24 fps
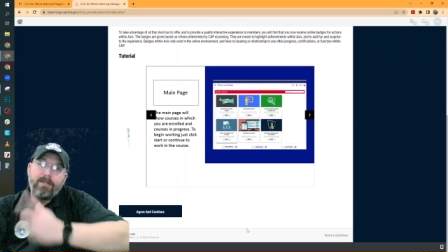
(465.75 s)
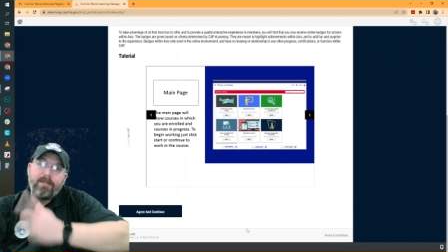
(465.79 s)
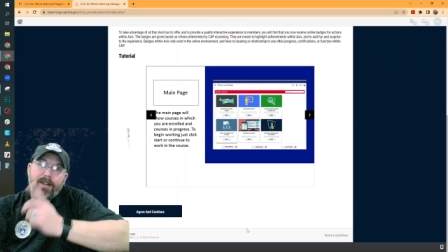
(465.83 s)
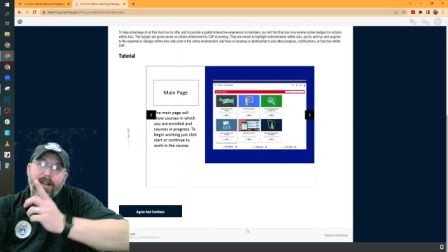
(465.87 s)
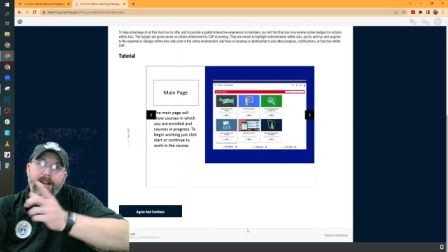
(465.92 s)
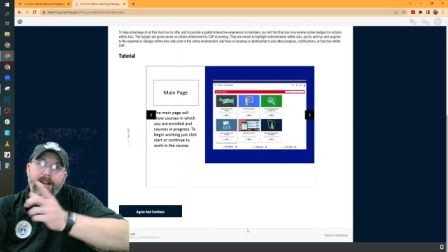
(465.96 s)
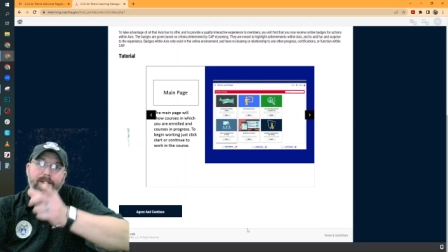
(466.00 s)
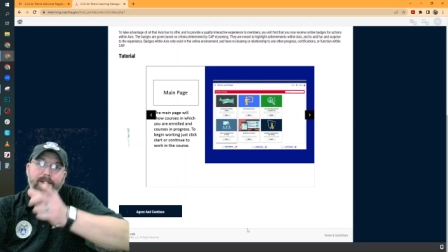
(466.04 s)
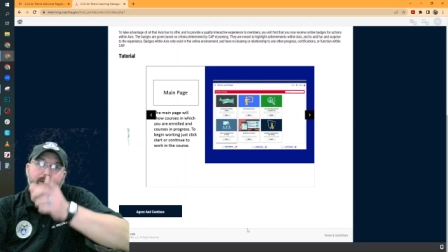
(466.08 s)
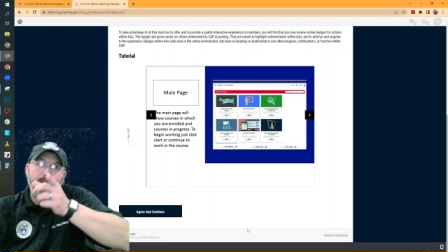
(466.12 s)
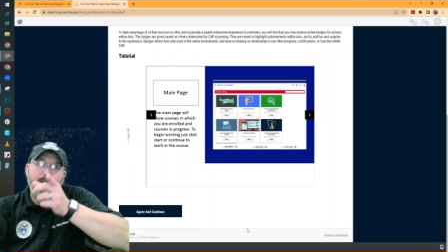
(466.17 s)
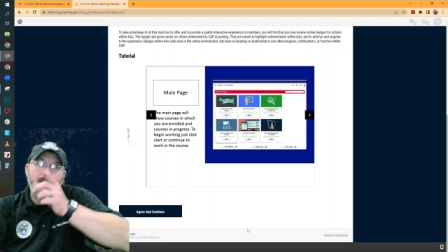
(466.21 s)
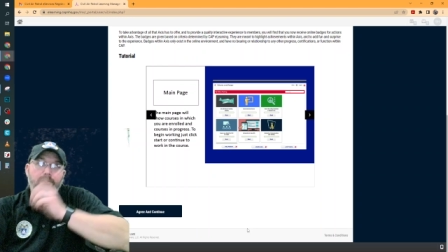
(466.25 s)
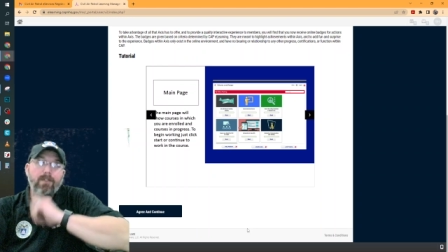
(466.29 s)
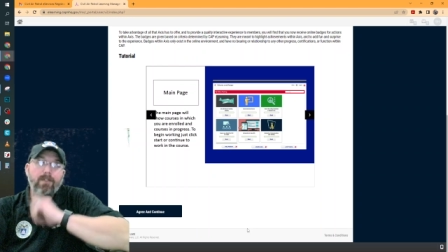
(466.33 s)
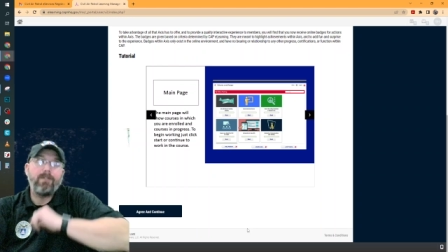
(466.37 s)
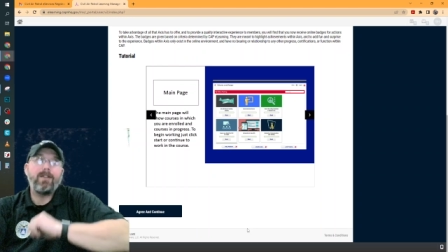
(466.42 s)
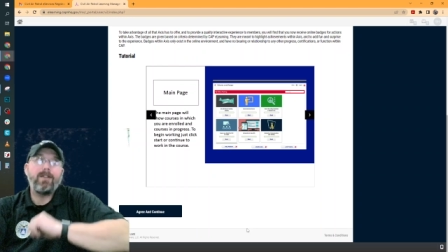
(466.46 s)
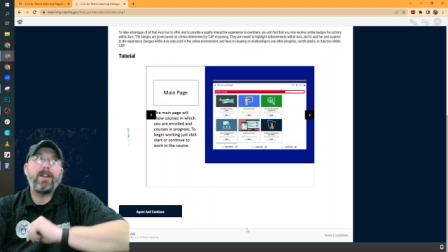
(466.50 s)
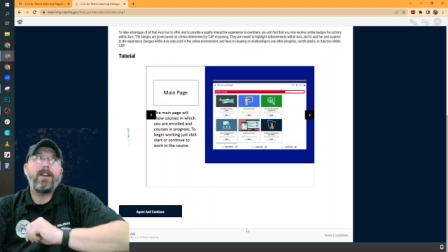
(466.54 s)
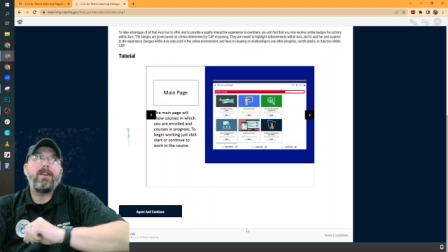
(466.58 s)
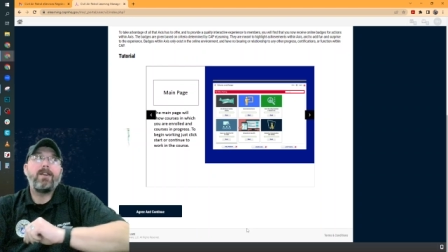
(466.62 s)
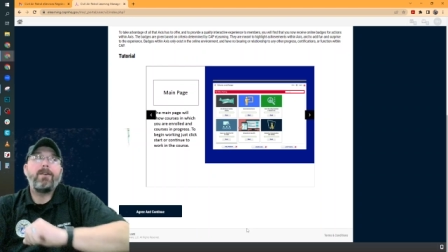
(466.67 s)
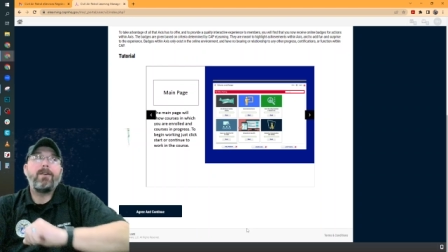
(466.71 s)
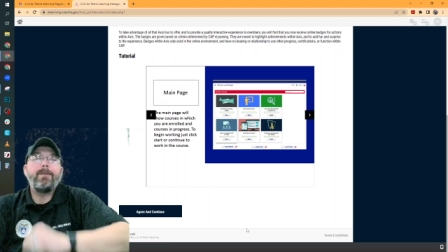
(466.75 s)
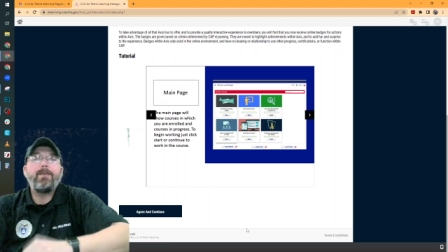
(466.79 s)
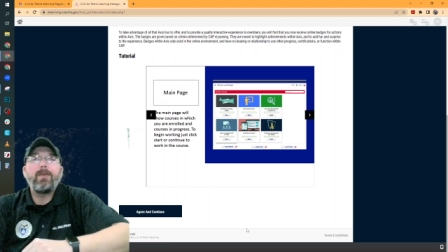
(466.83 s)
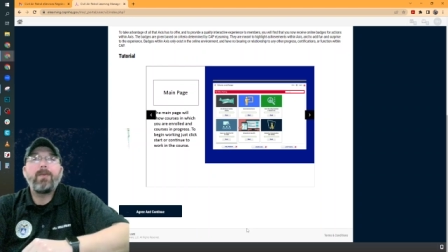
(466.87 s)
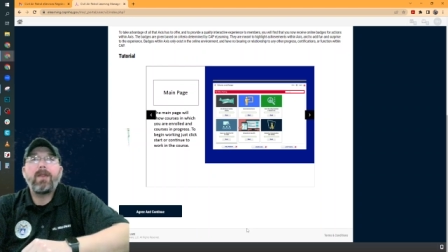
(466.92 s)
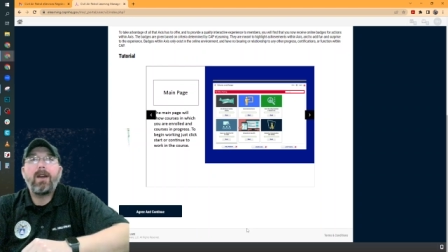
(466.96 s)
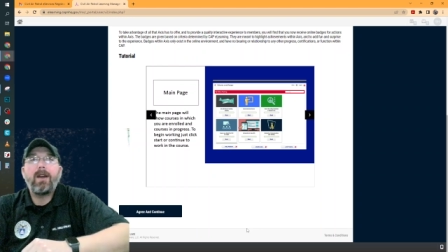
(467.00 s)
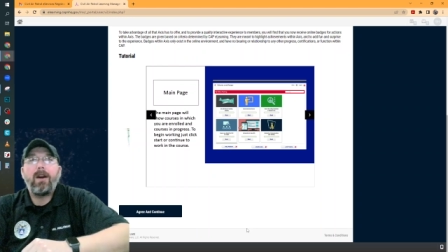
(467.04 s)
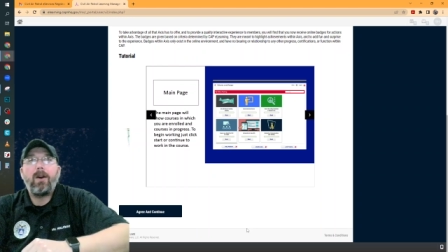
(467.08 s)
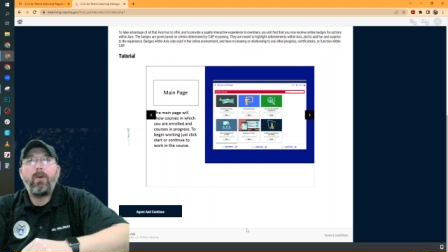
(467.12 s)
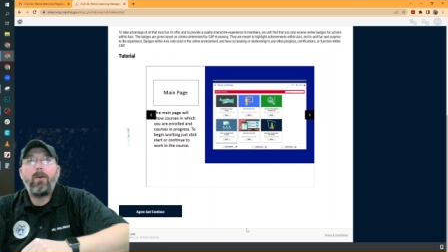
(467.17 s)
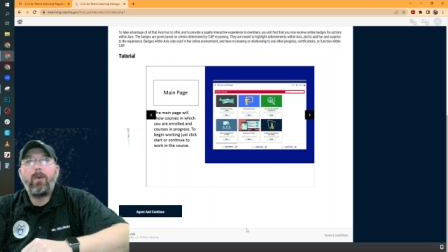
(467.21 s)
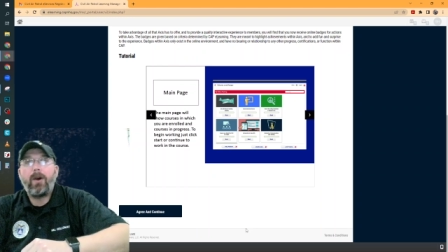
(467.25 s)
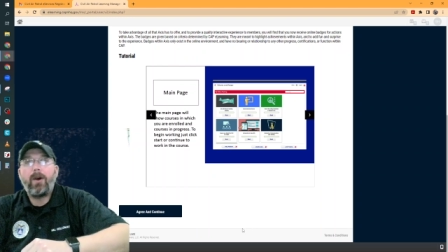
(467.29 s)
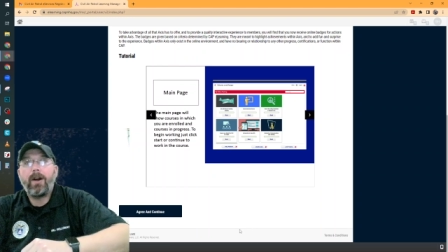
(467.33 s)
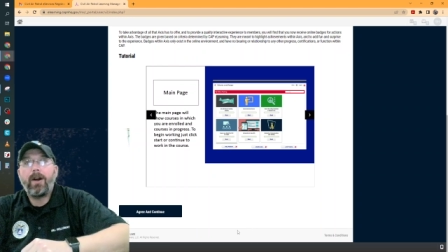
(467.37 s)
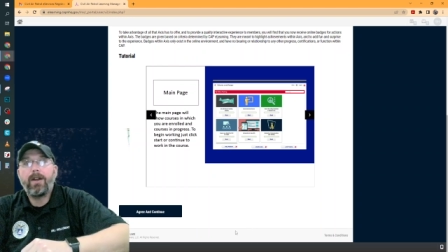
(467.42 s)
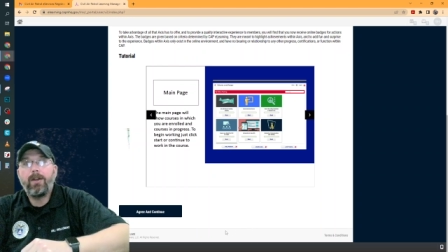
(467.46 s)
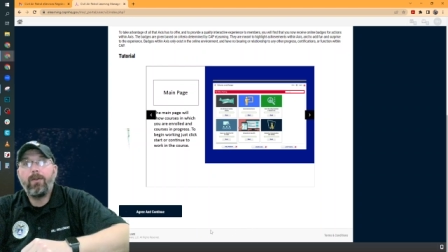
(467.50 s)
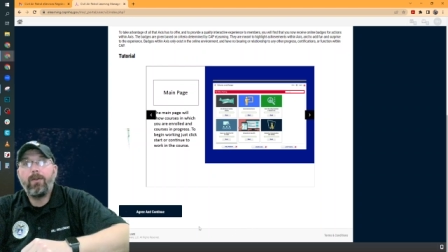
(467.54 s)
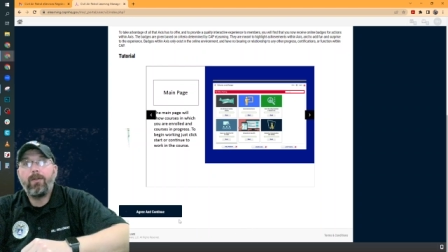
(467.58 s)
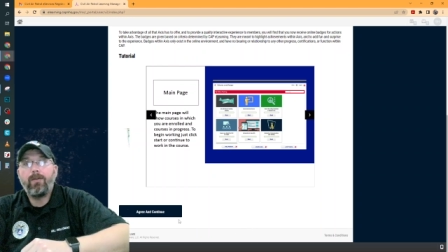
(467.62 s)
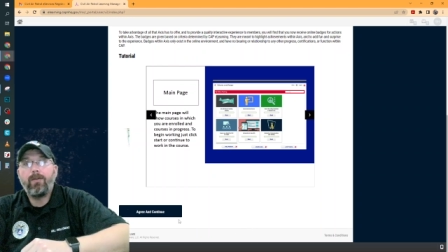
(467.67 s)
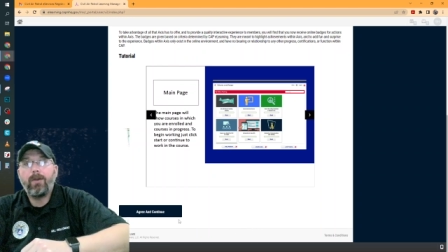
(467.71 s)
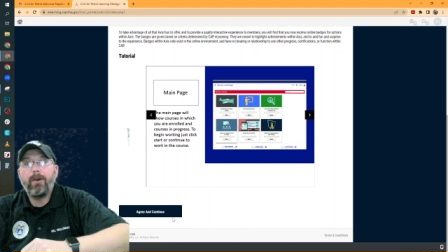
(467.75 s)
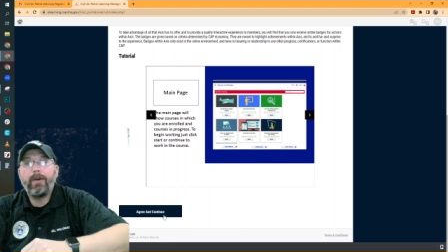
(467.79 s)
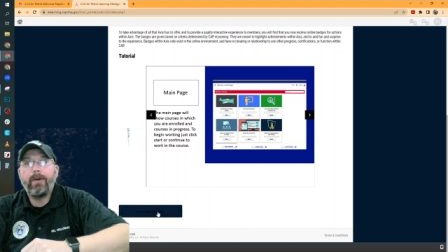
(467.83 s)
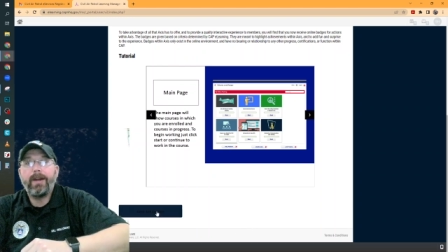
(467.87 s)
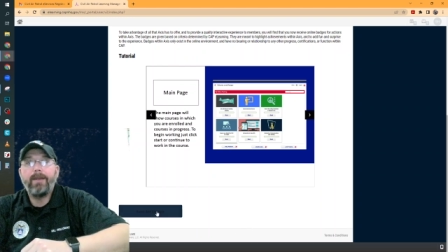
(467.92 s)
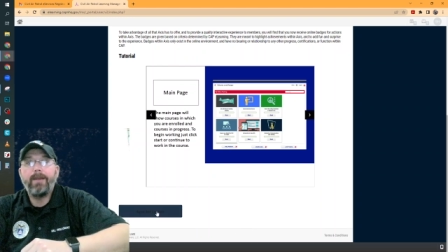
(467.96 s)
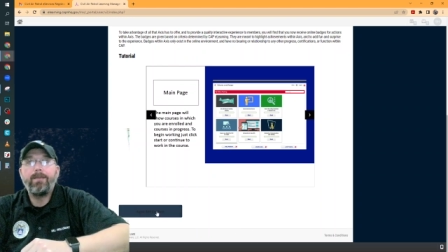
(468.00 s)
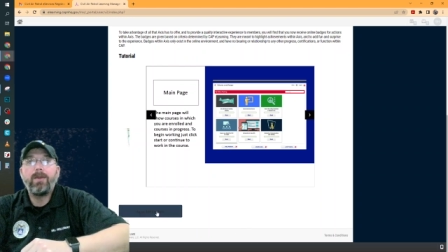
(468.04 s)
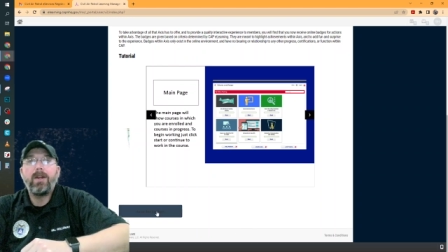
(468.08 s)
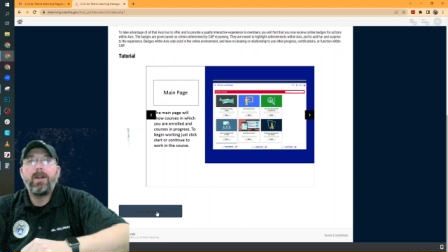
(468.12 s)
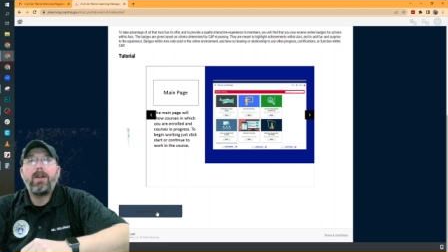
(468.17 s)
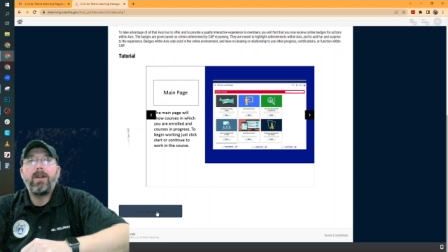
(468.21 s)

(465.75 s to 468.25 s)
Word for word: in a future video, I'll walk you through it.